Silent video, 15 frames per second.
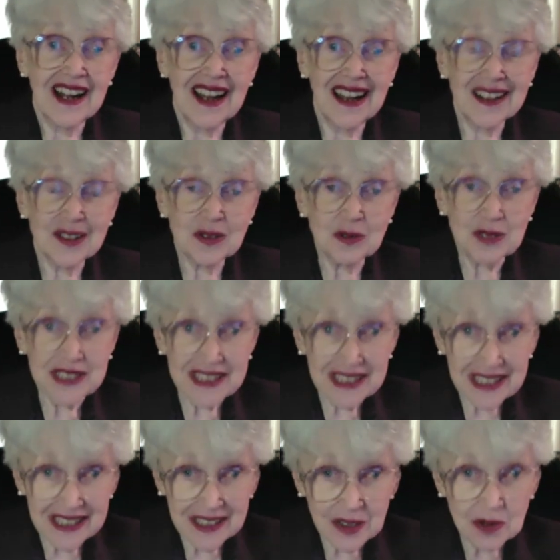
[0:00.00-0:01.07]
to
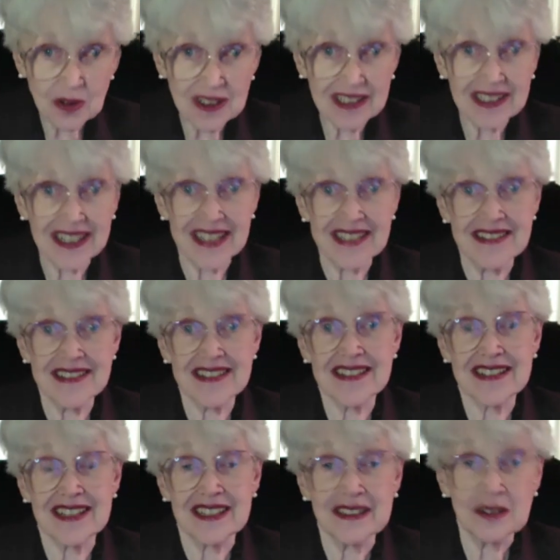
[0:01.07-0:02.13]
equalize
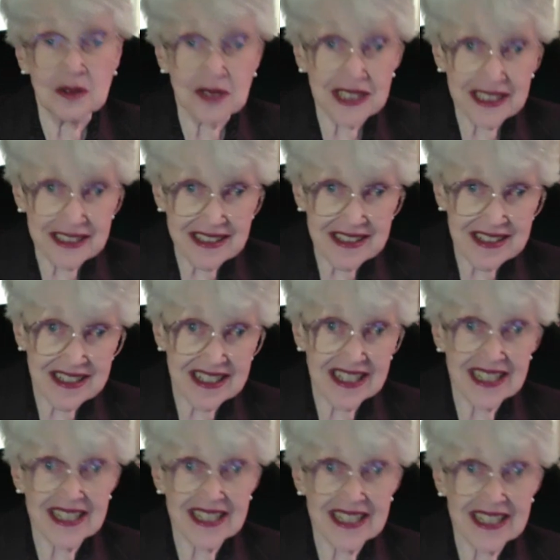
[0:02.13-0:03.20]
in the United
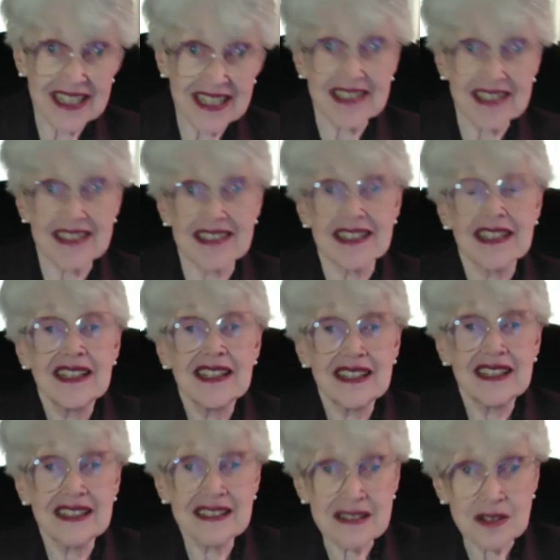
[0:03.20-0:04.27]
States the
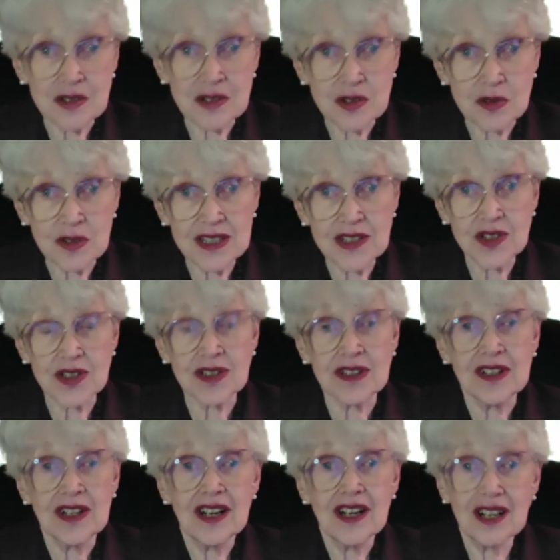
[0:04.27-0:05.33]
situation
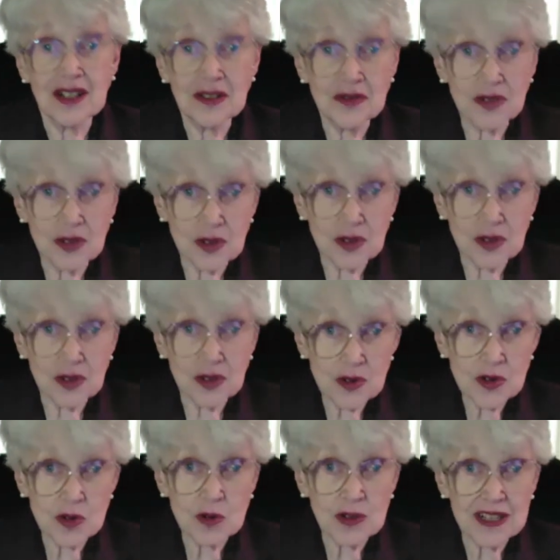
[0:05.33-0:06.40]
of those who
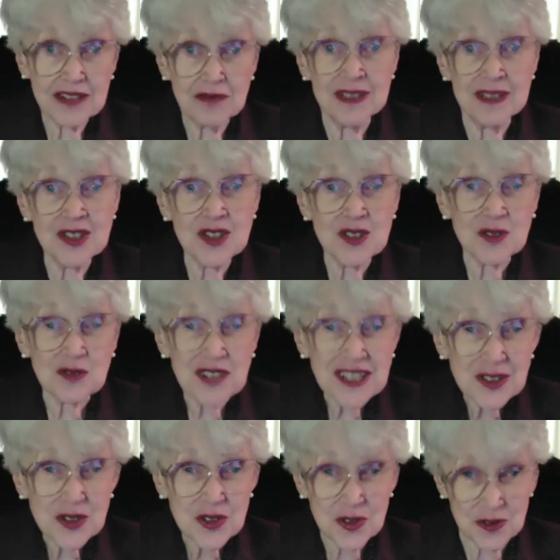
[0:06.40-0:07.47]
have been
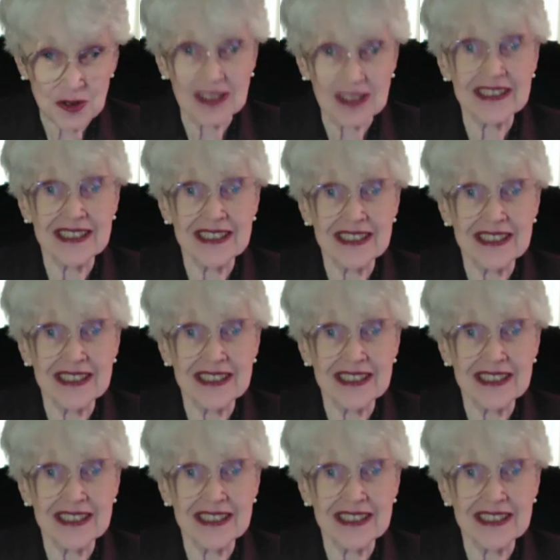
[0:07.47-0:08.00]
structurally